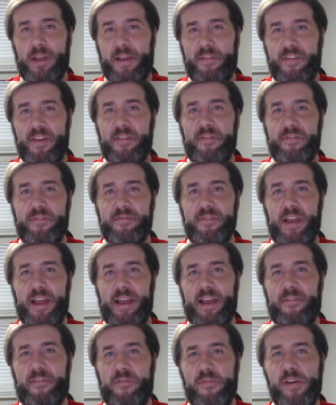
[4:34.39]

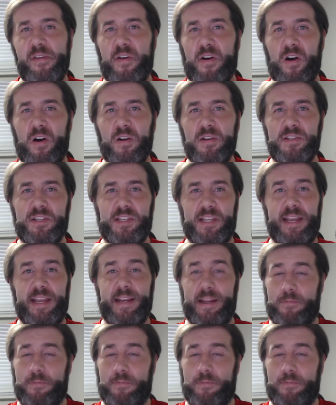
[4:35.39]
if we've all seen,